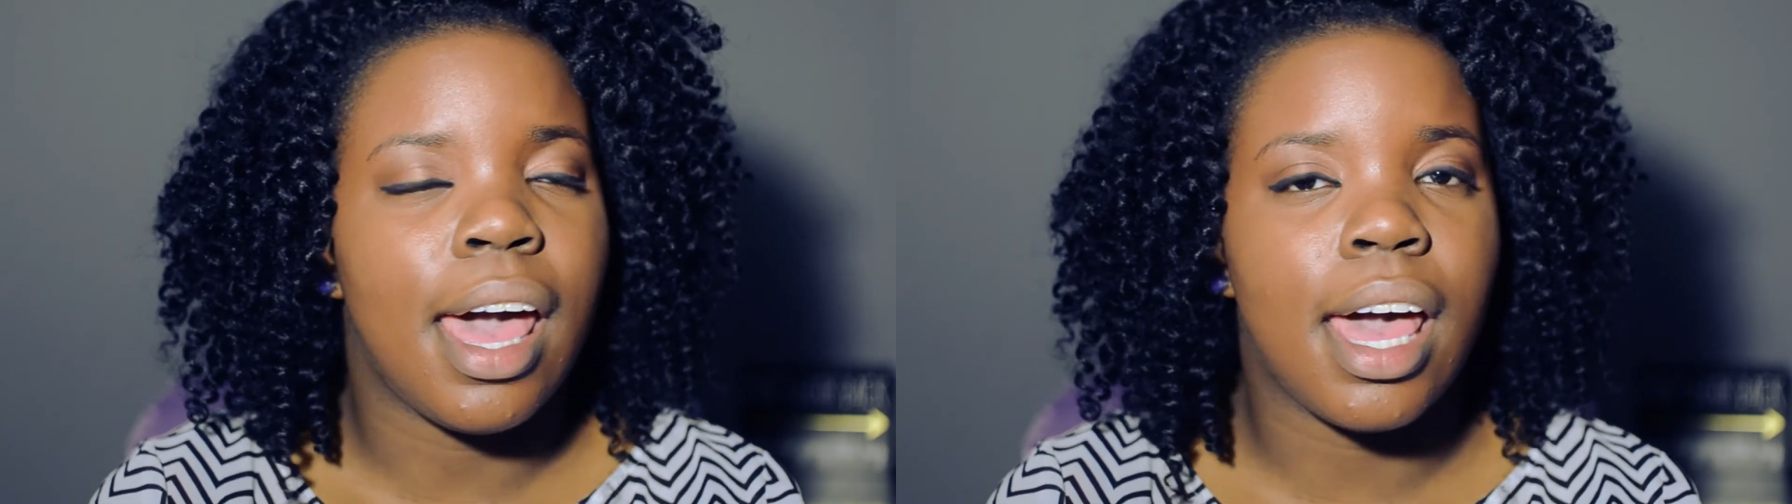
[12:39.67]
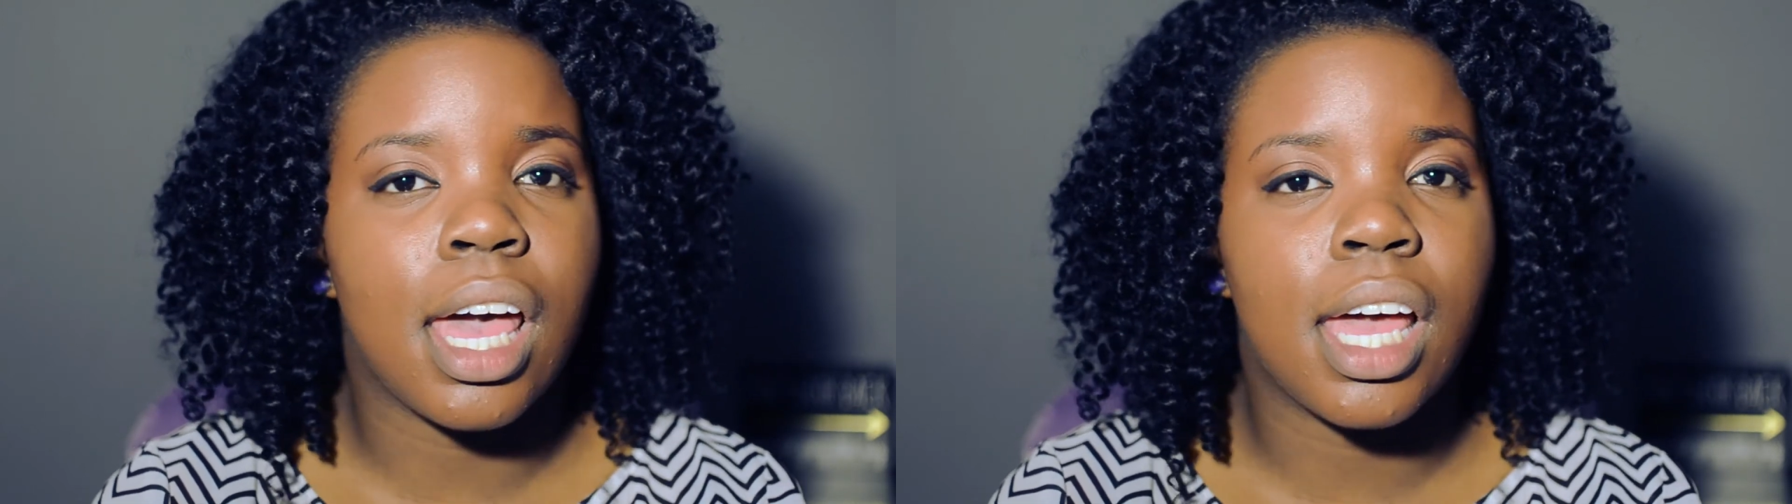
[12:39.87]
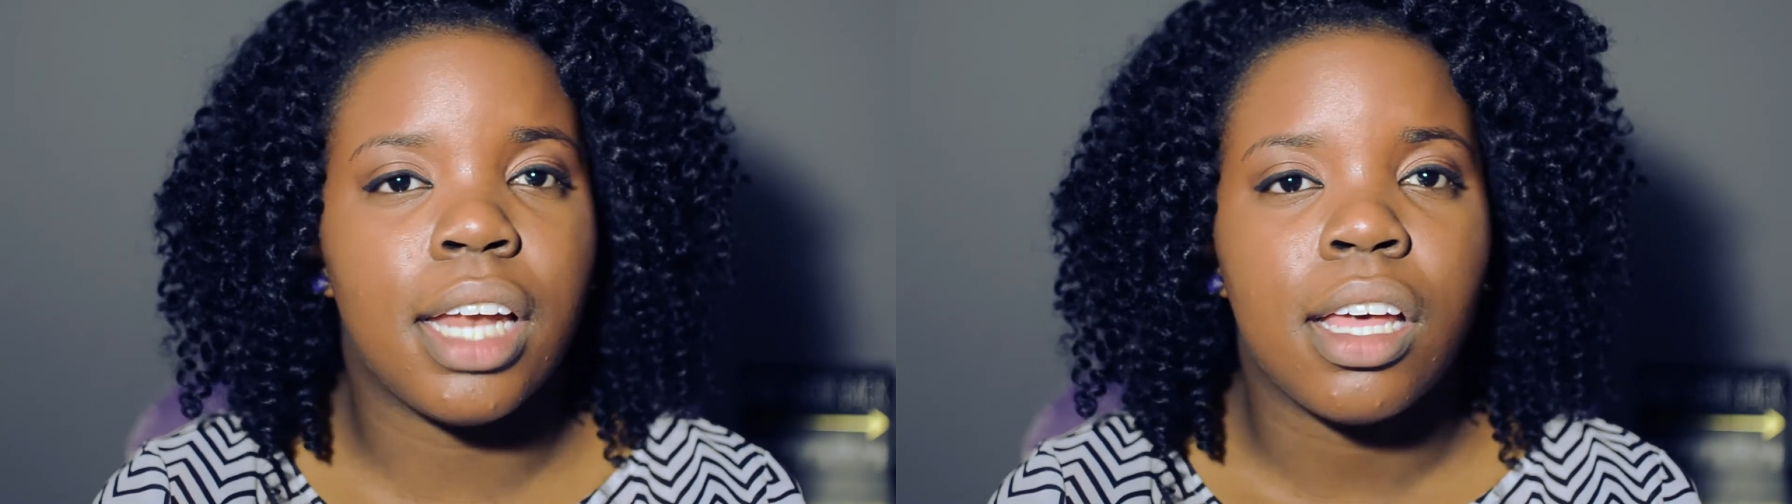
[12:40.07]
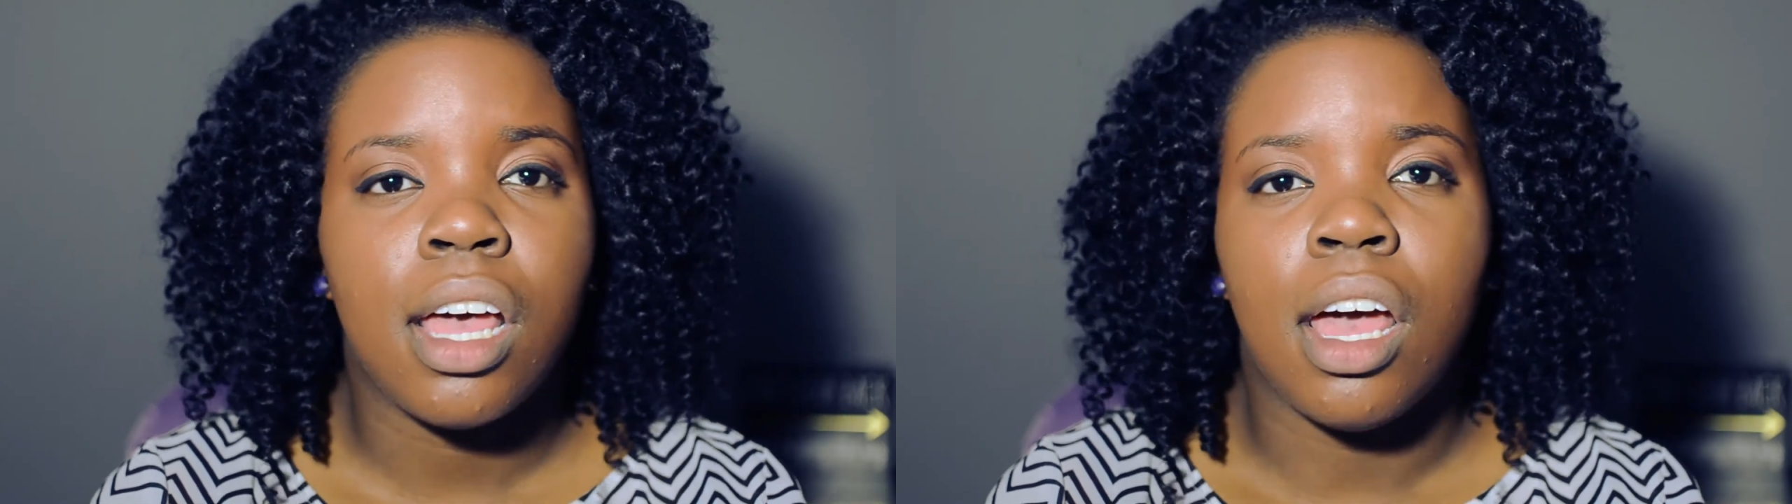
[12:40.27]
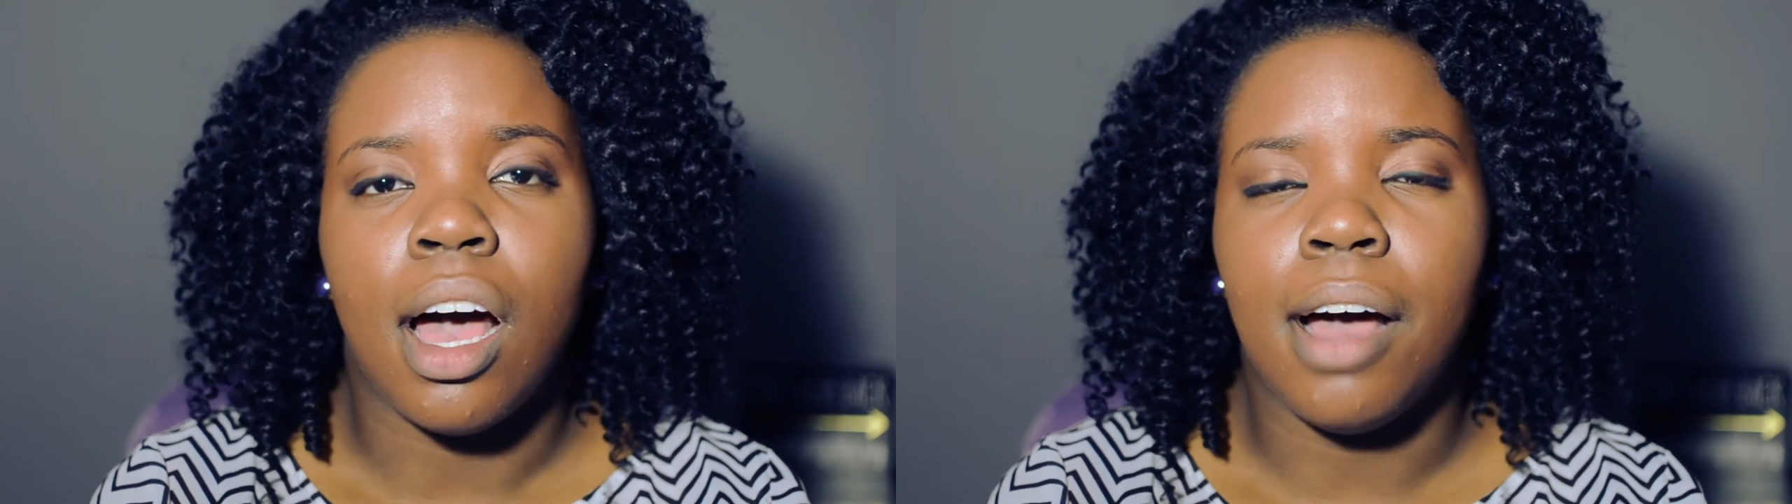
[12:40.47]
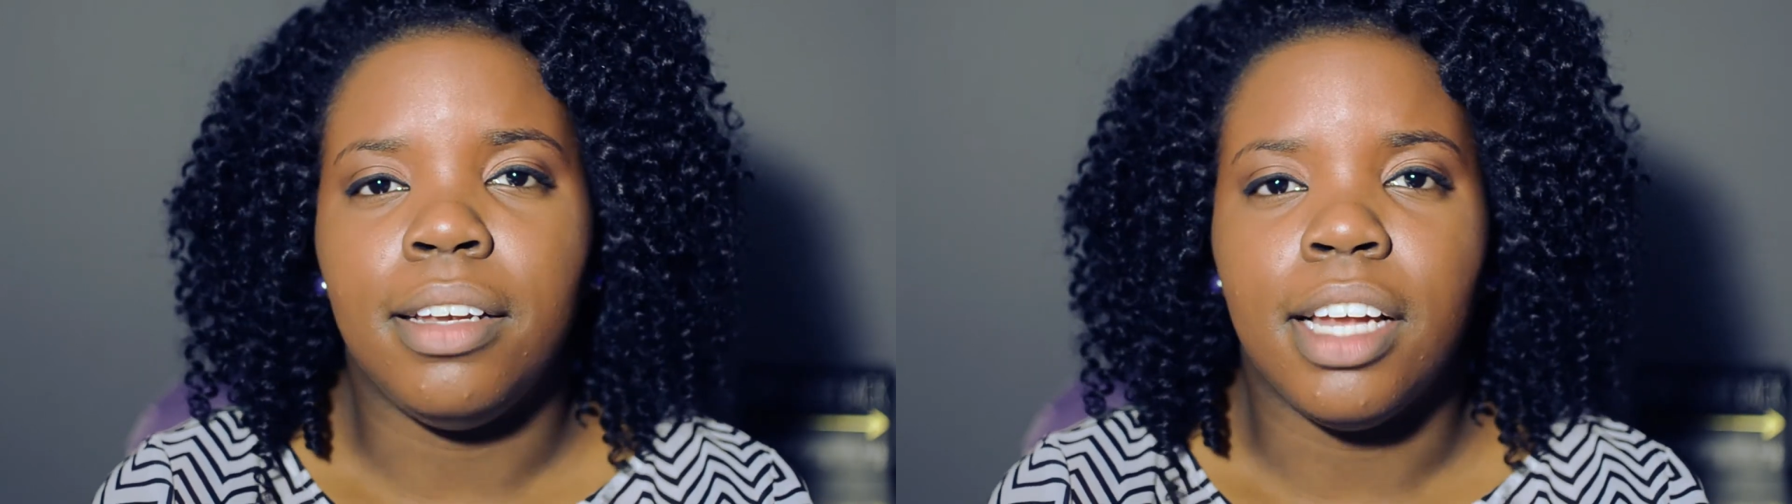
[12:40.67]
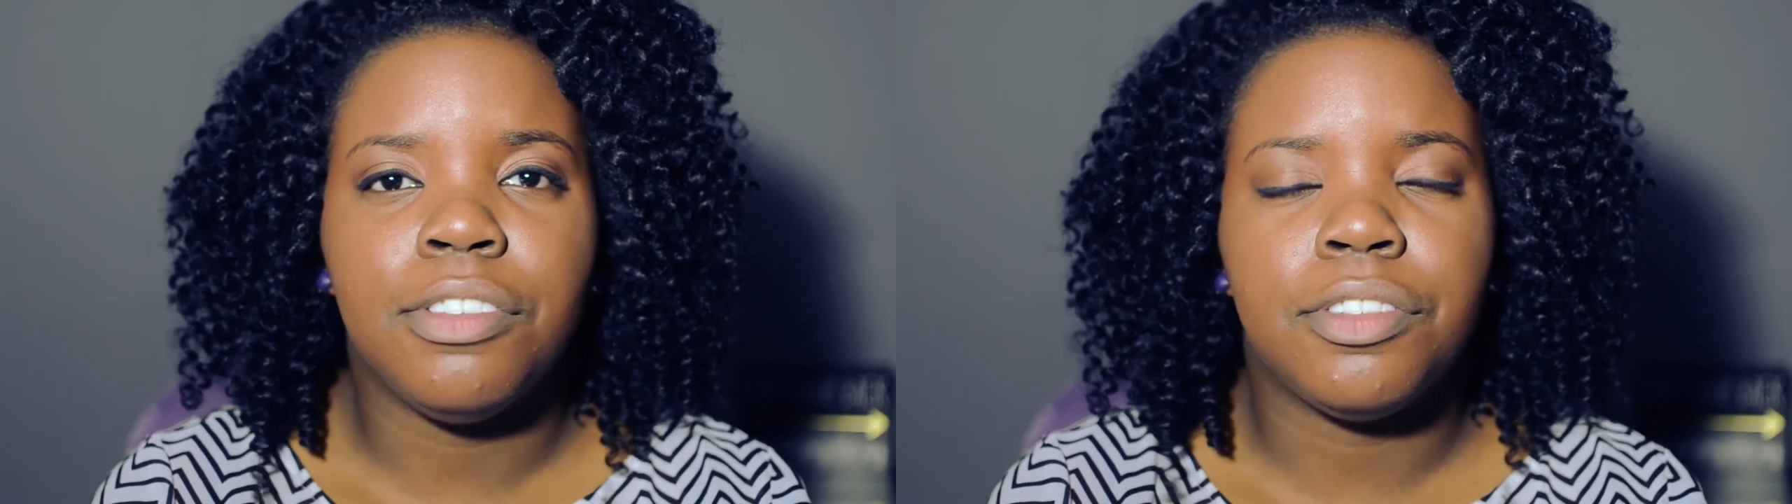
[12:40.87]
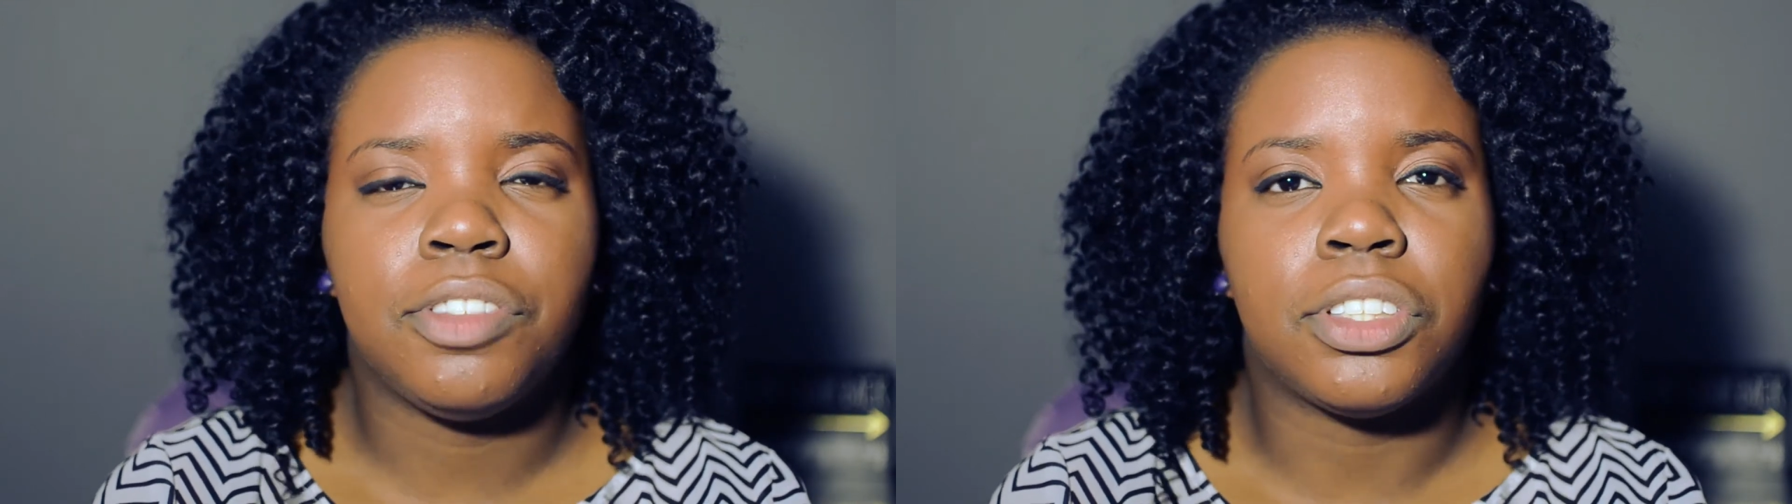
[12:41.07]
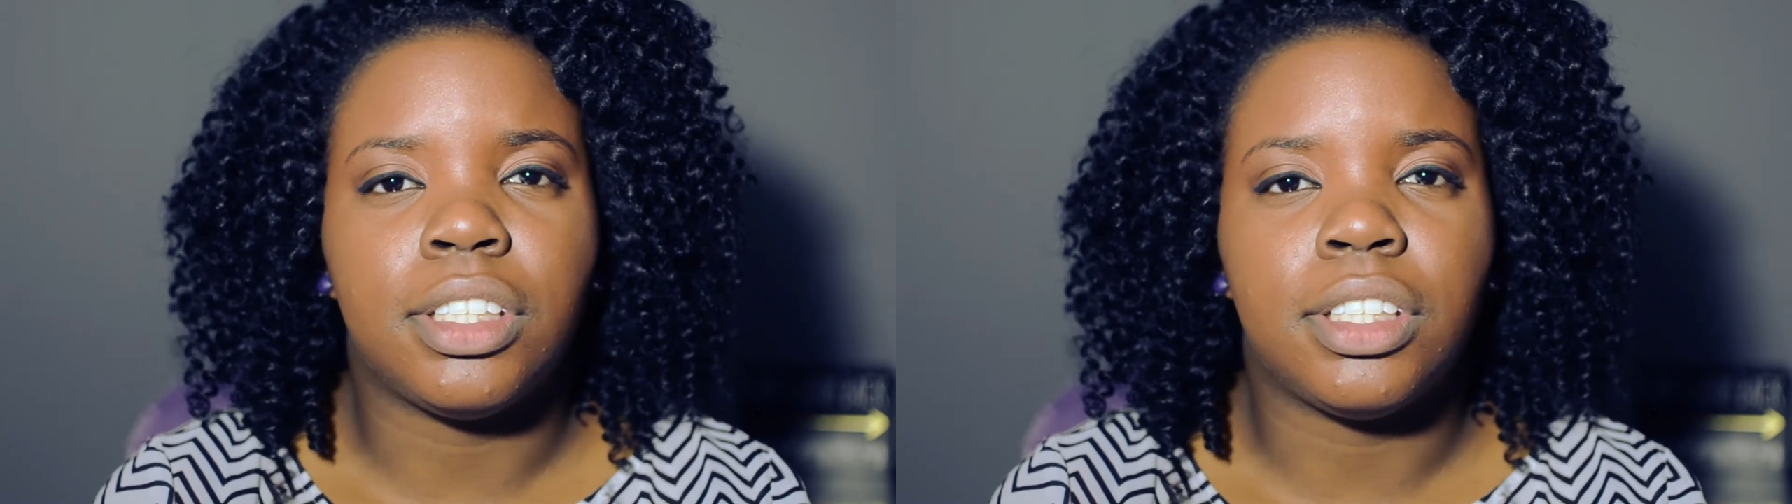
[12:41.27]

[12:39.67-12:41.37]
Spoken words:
and I never feel